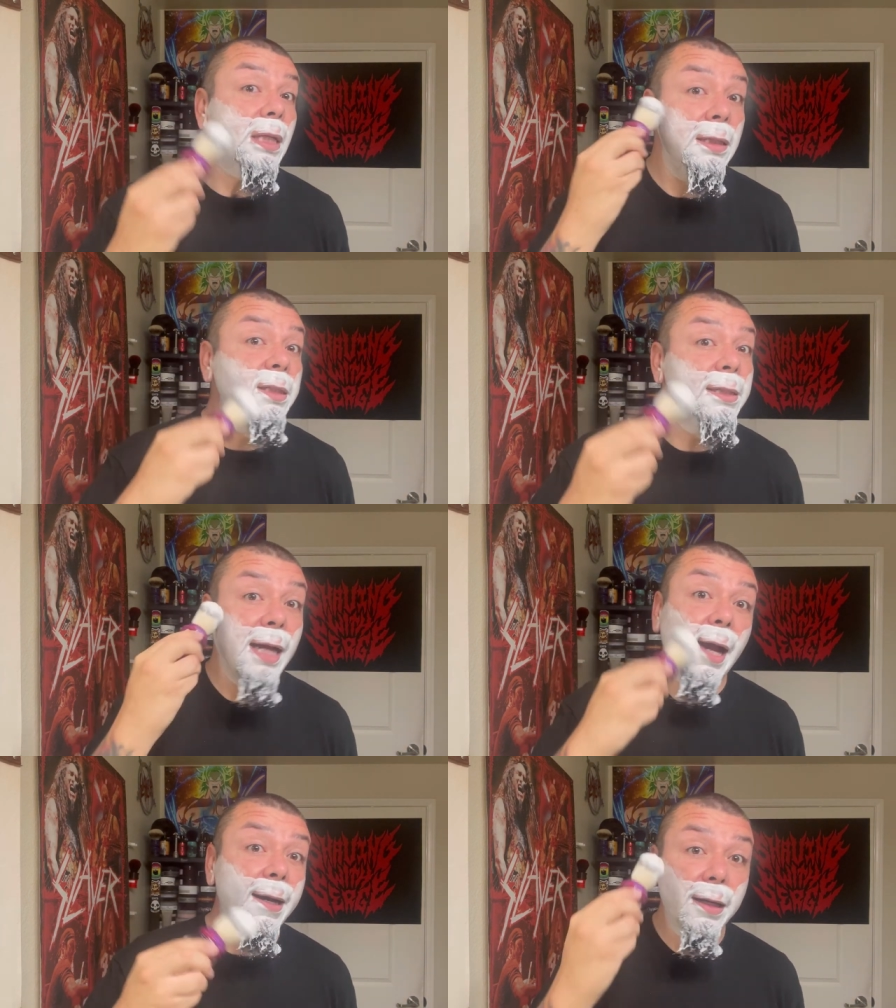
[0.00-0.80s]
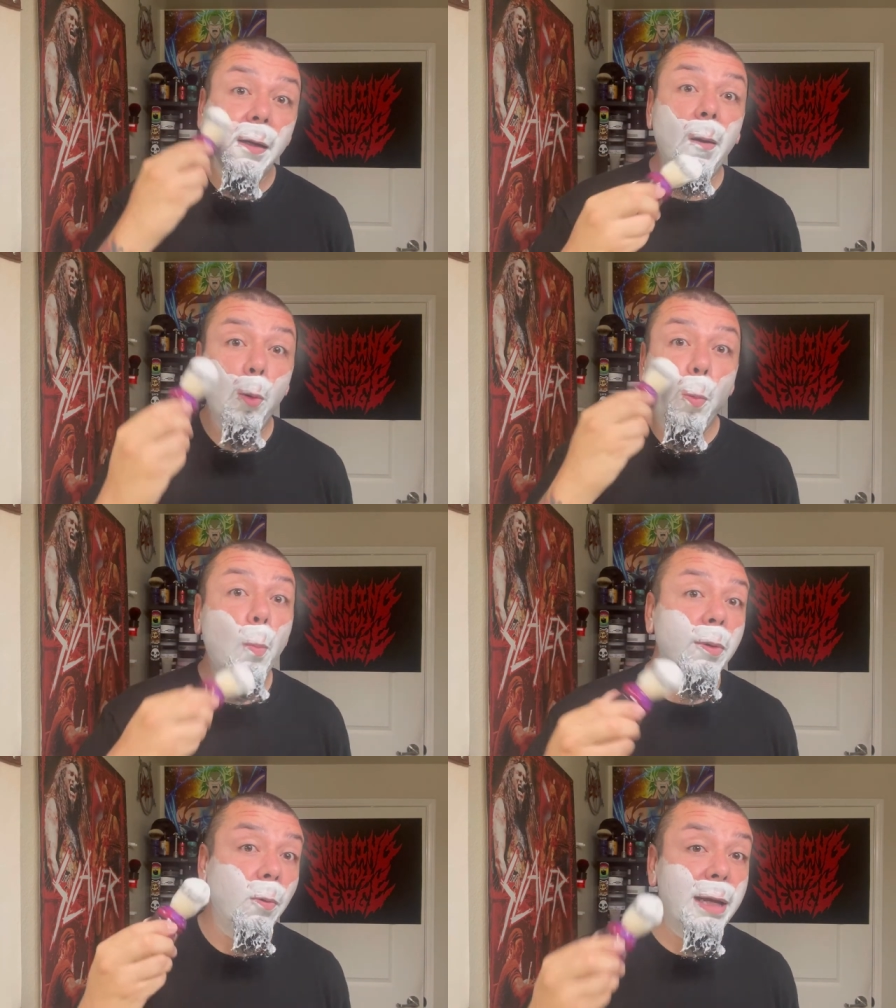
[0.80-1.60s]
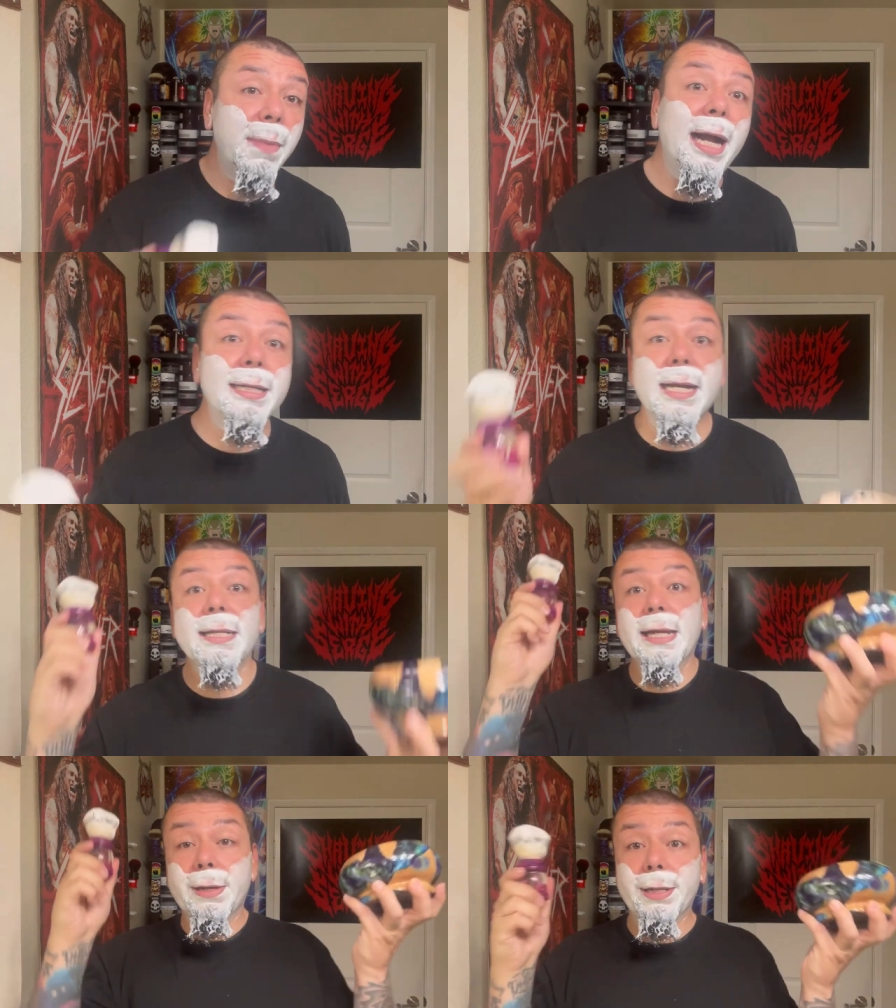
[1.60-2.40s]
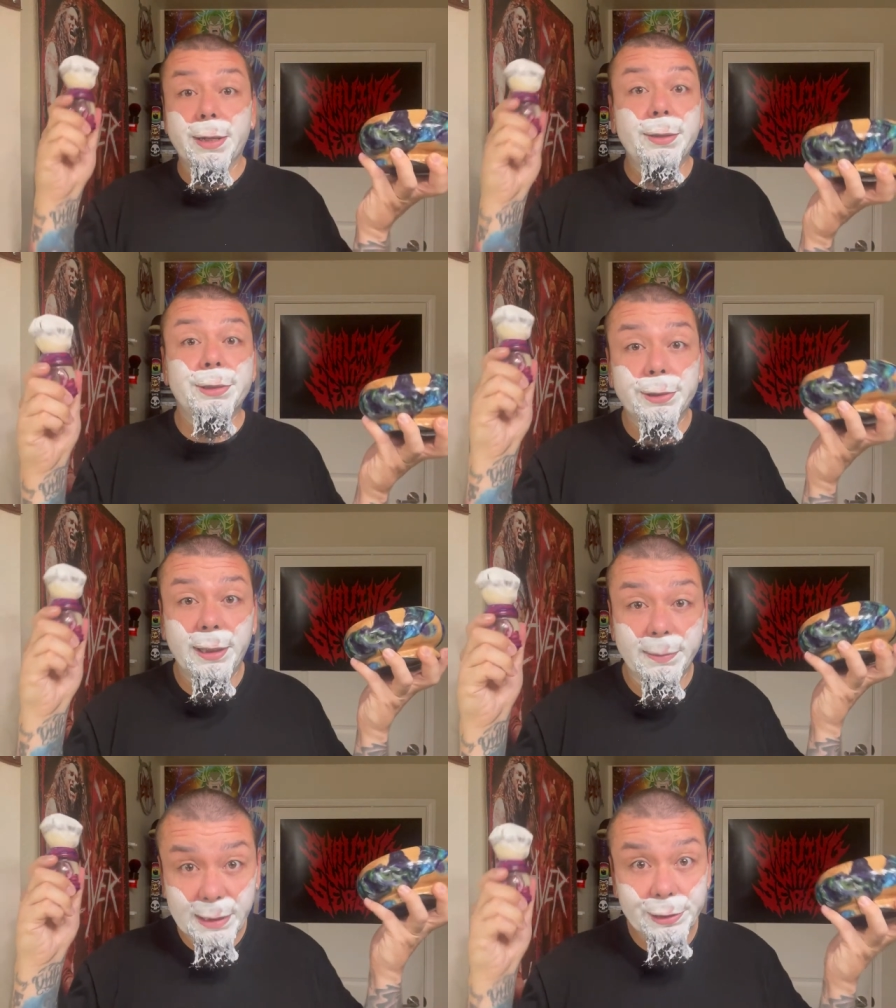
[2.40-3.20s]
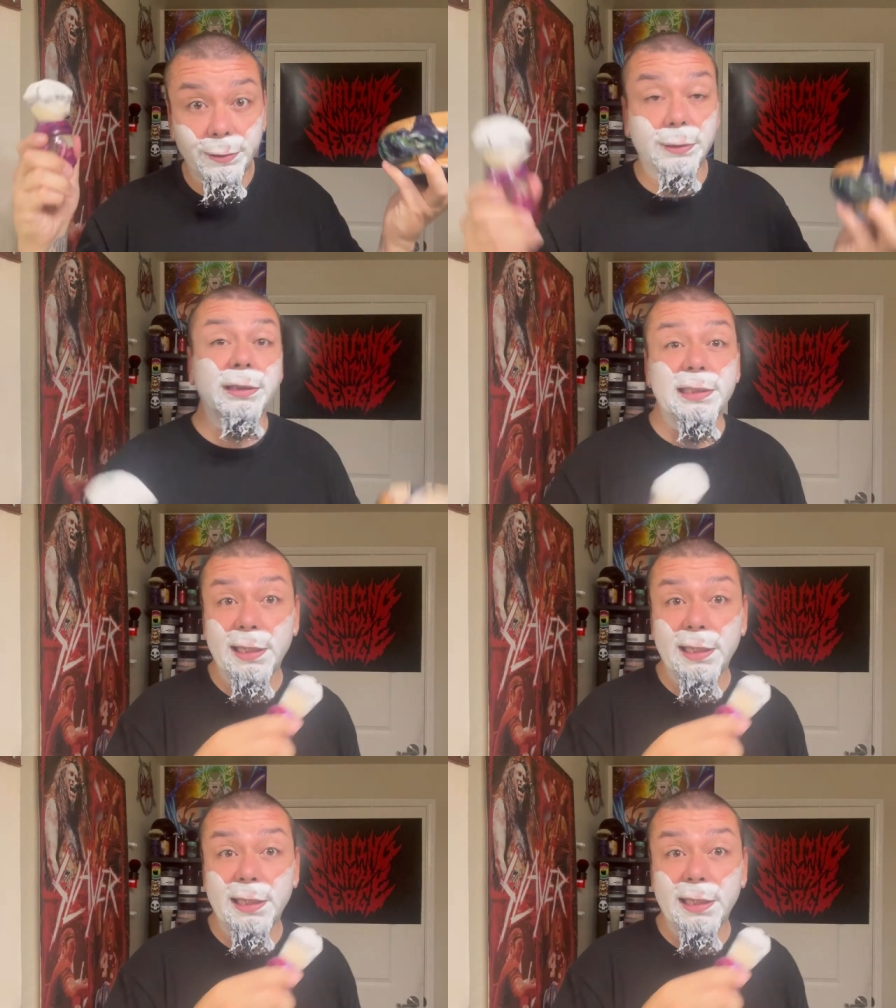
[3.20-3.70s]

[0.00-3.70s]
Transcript: too tired on the way back, Daddy carried her on, her on my shoulders, you